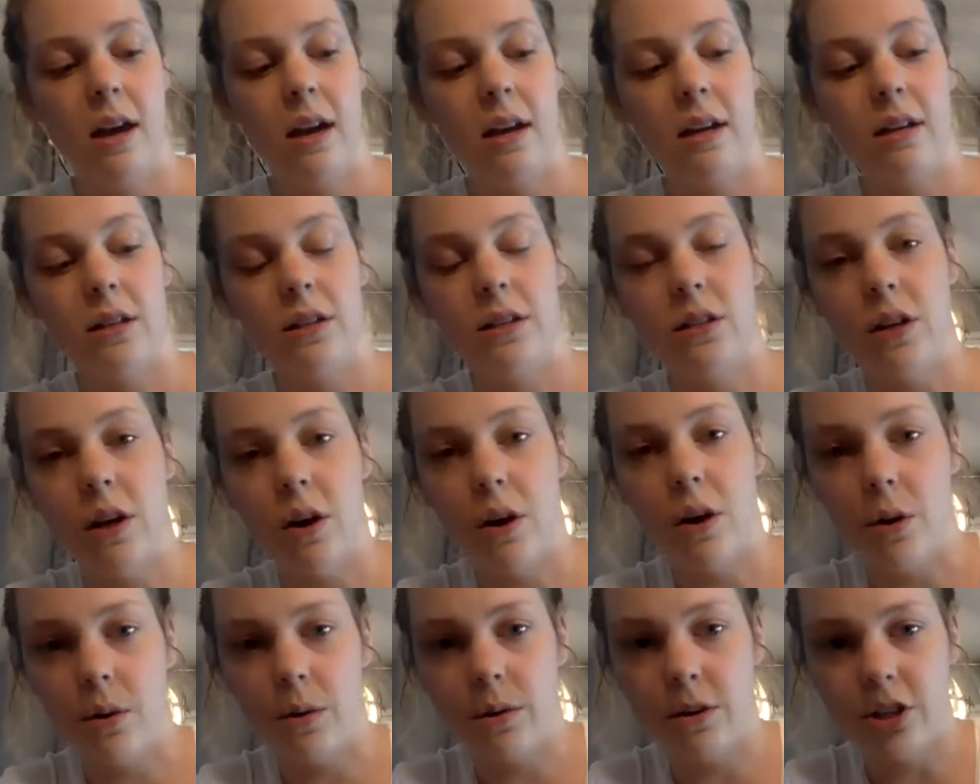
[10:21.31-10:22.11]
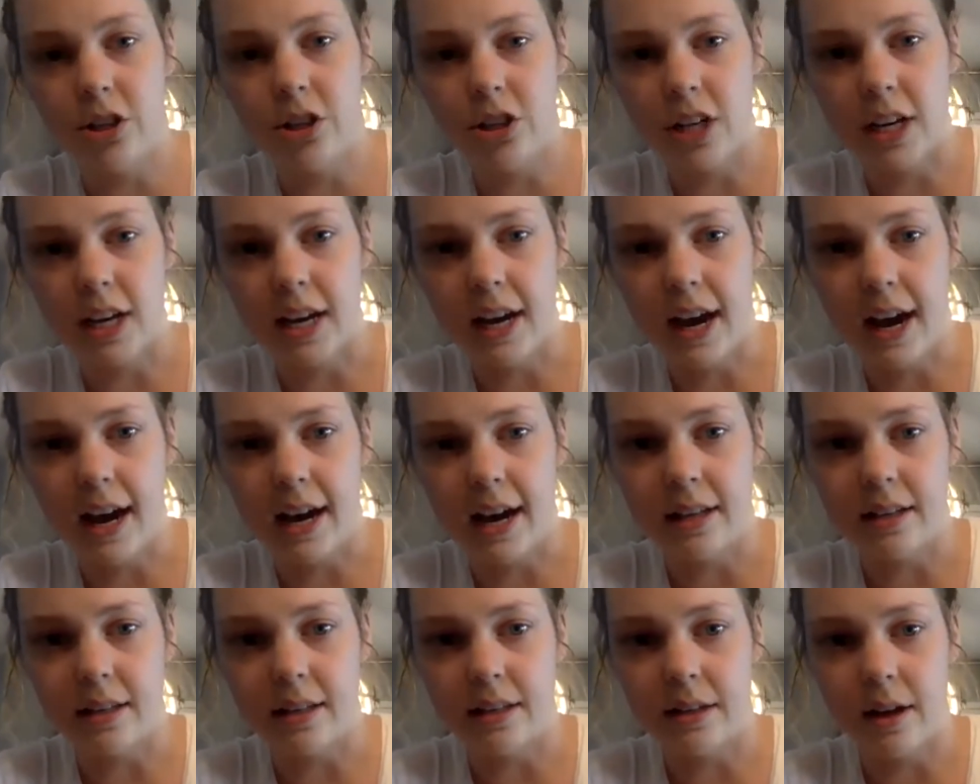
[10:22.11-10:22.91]
So she
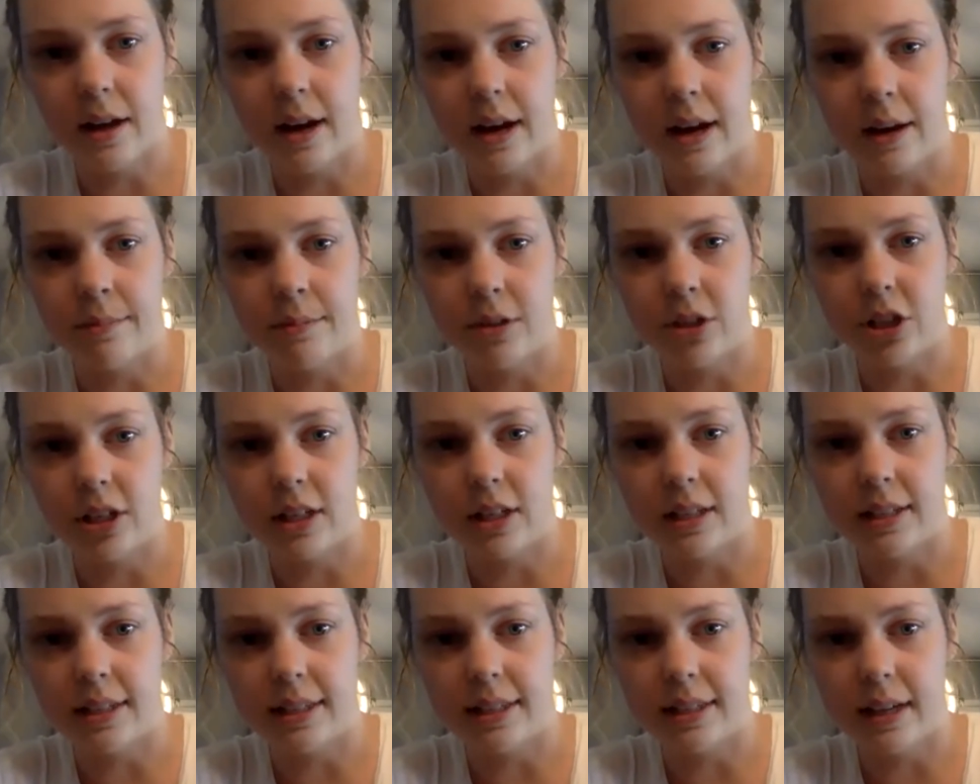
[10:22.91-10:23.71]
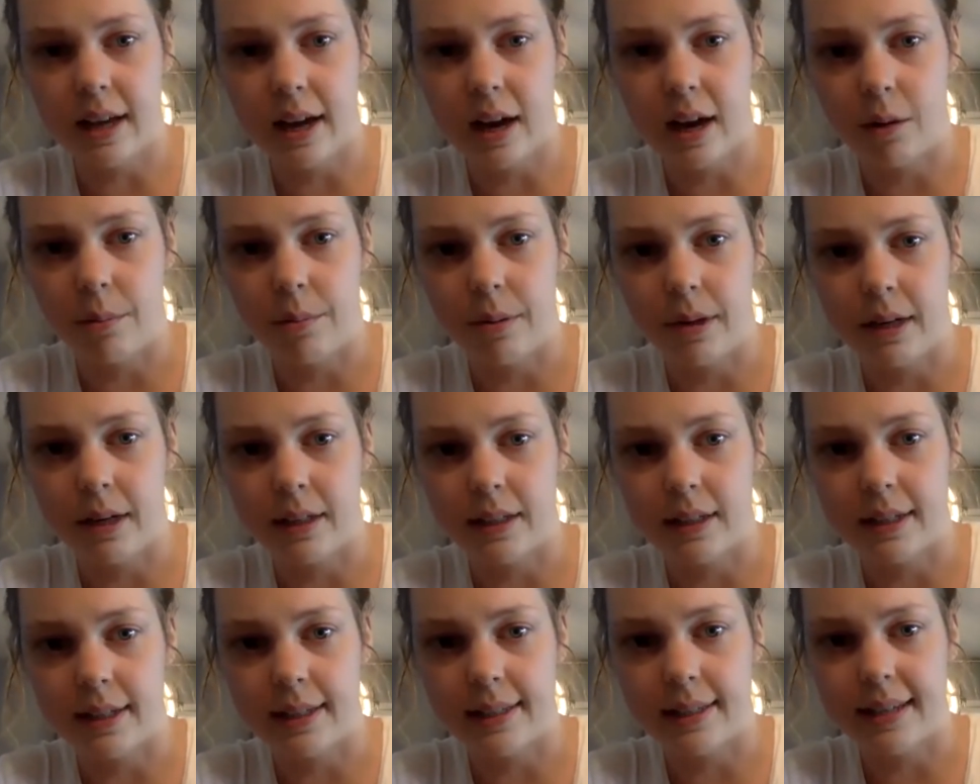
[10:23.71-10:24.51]
has, she's helping
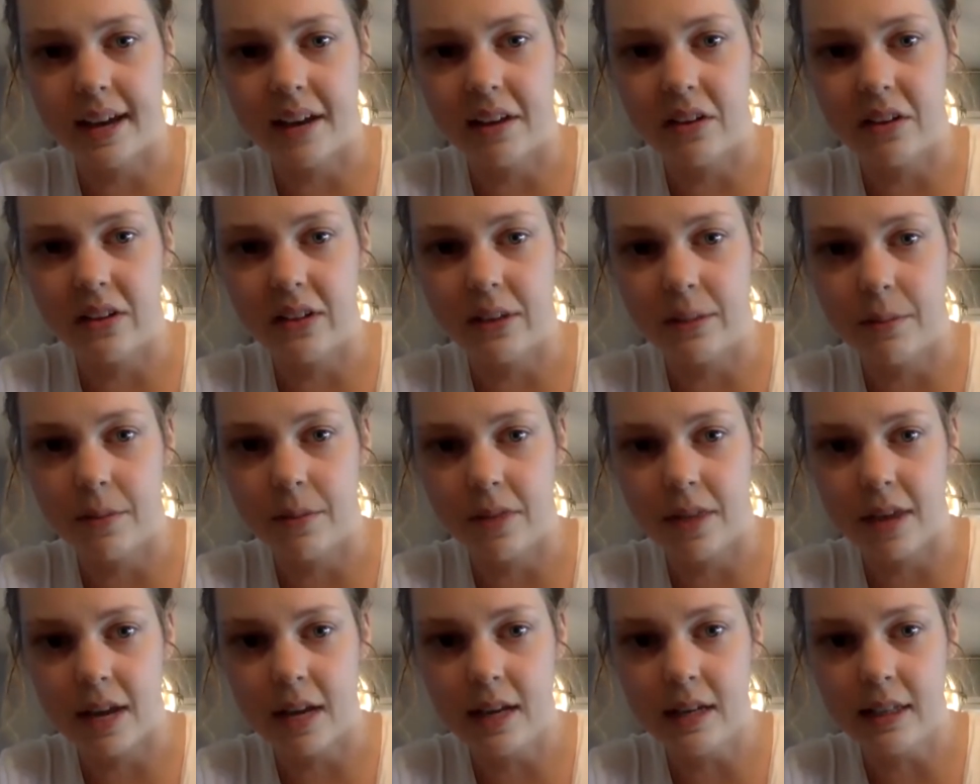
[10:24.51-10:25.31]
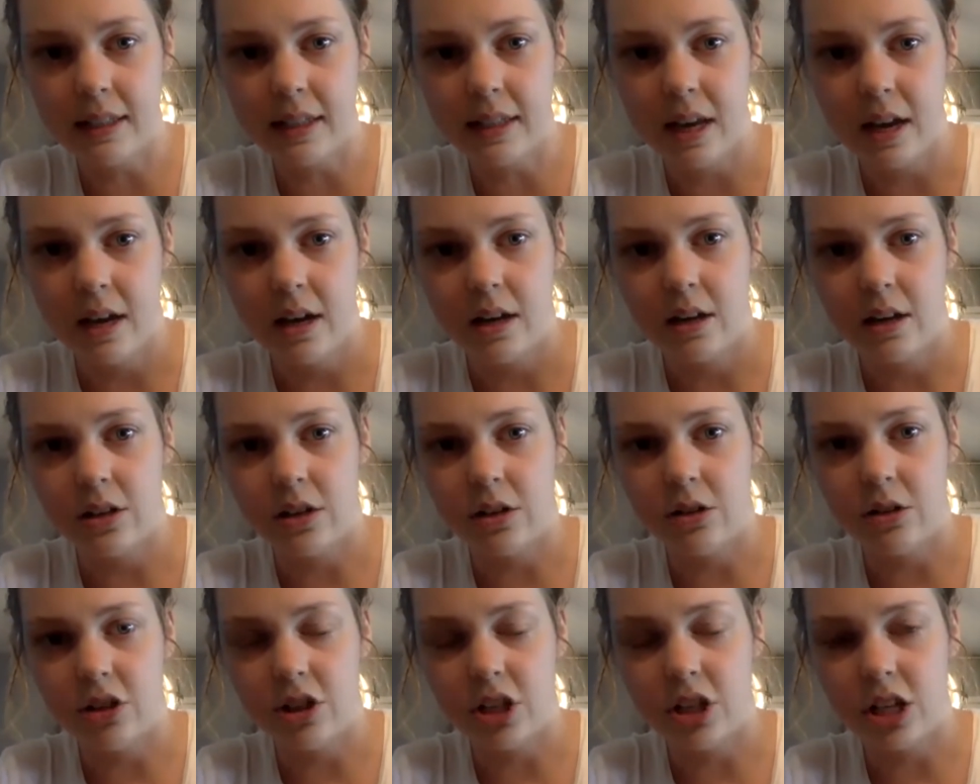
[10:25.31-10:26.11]
to sell some things. So
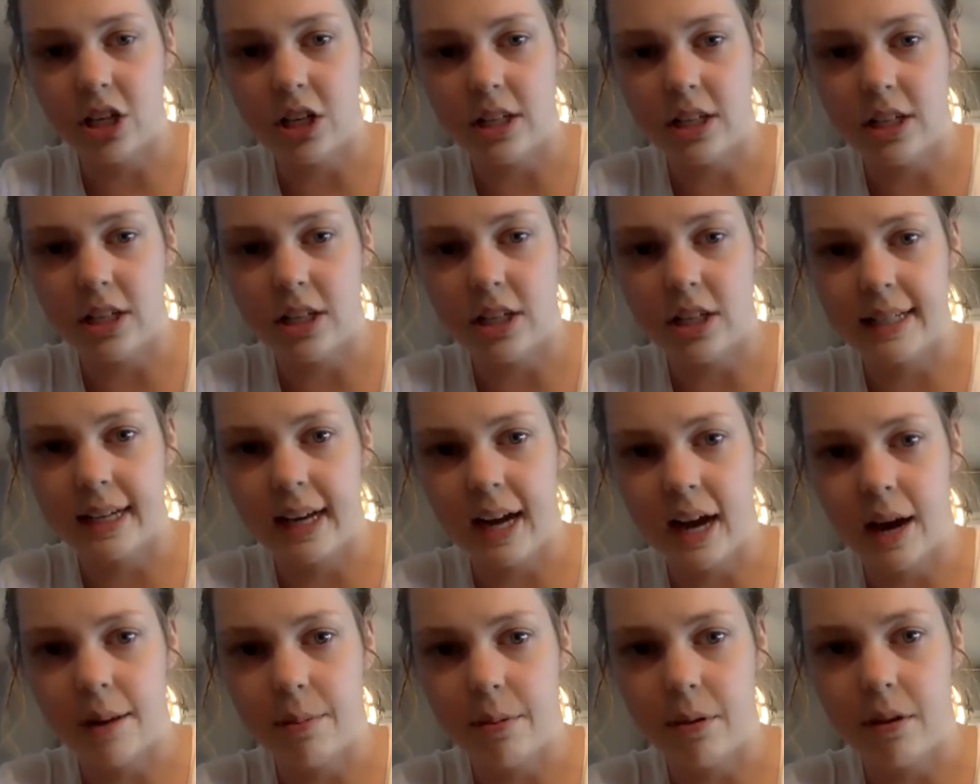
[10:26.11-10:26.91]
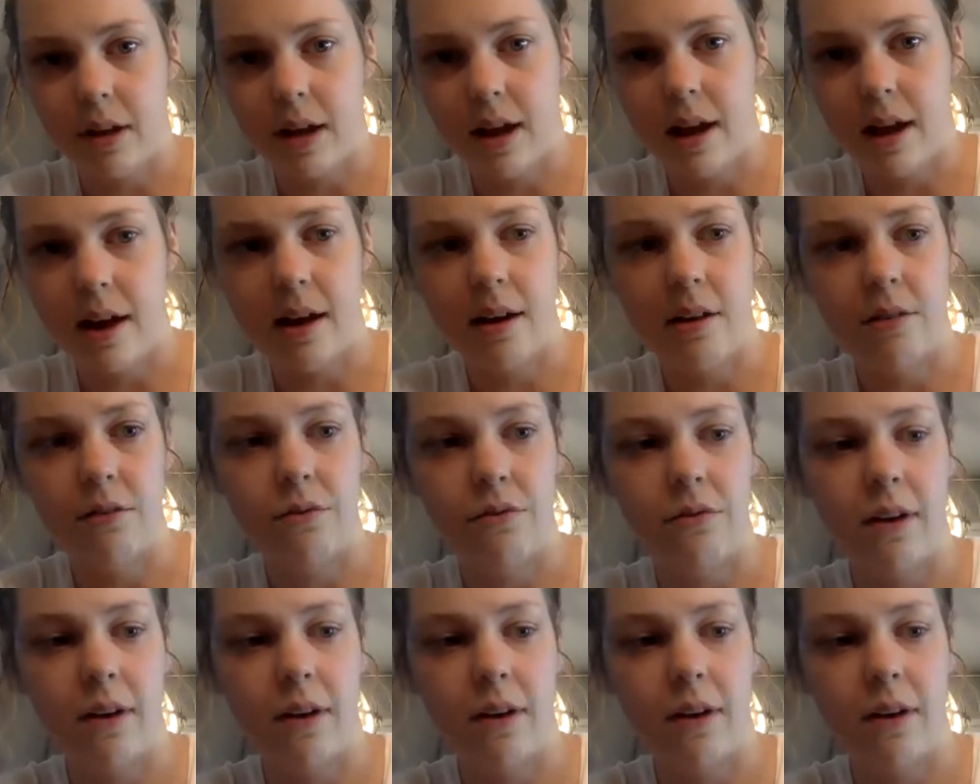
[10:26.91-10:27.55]
she just has a couple of